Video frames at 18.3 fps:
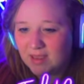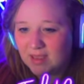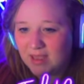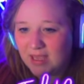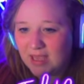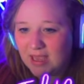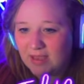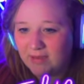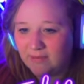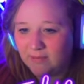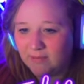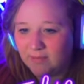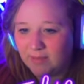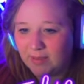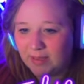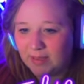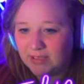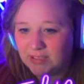I haven't
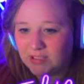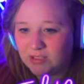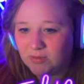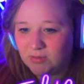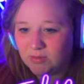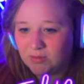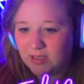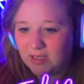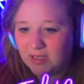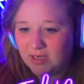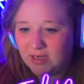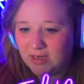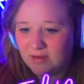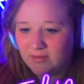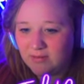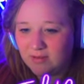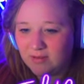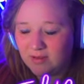botched
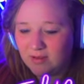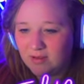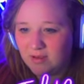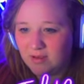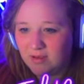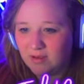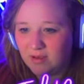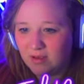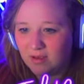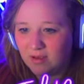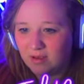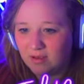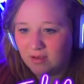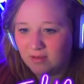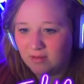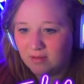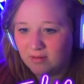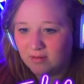
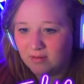one.